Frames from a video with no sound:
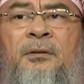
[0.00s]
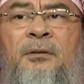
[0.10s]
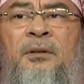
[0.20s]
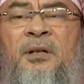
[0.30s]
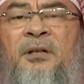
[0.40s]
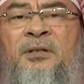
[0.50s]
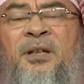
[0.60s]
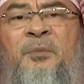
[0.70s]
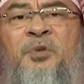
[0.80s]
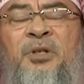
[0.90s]
the
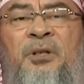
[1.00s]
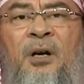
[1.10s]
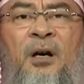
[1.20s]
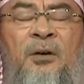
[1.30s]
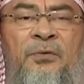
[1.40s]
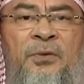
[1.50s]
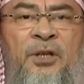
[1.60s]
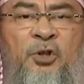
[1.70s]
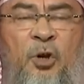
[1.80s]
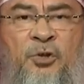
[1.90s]
consumption of
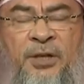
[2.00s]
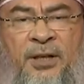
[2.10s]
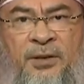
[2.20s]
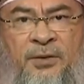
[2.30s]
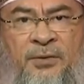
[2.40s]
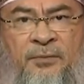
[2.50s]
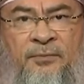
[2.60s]
intoxicants,